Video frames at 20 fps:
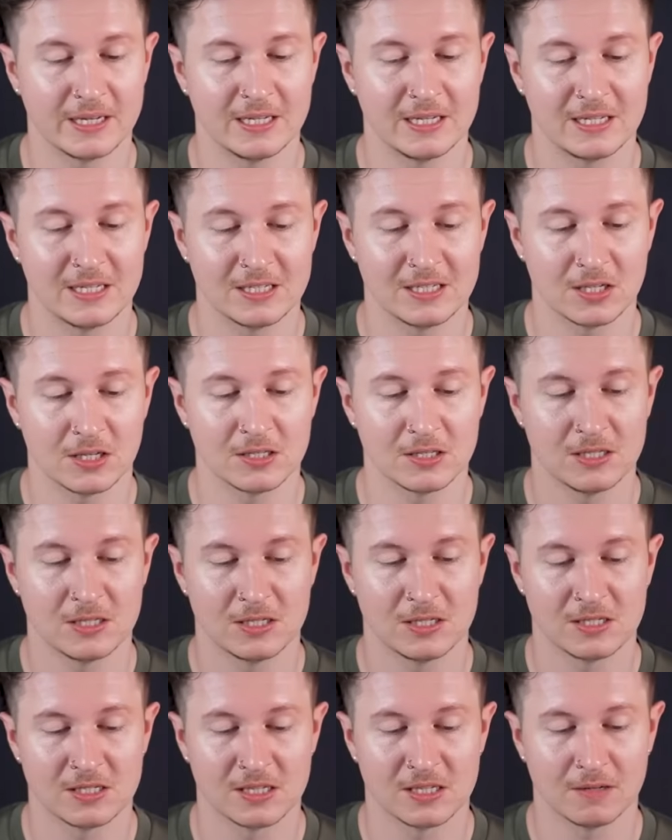it is a
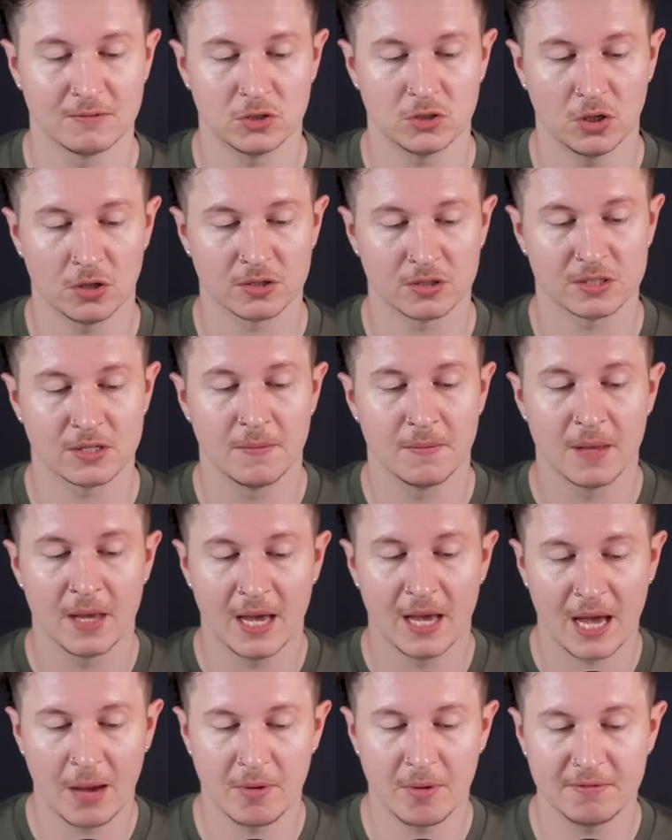consistent set of shots.
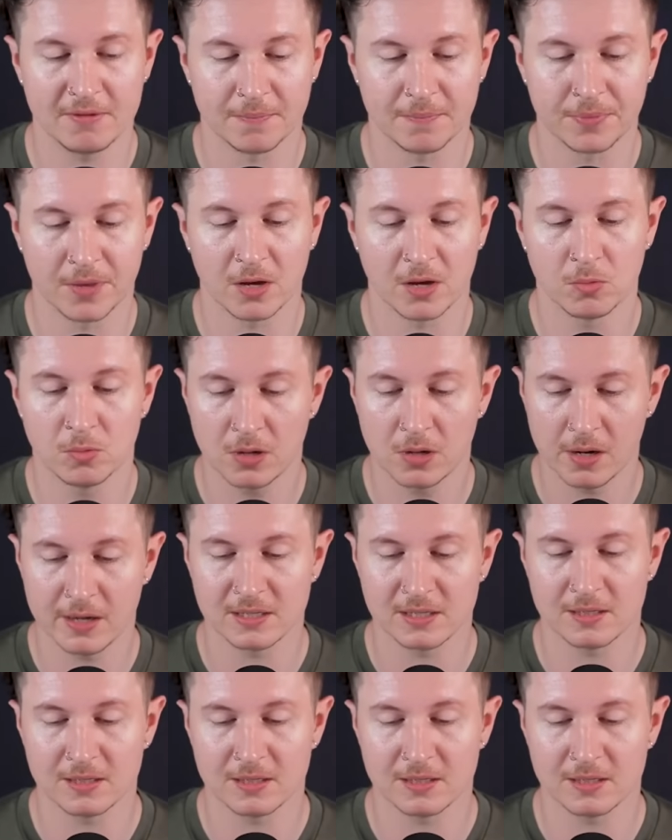However, I would like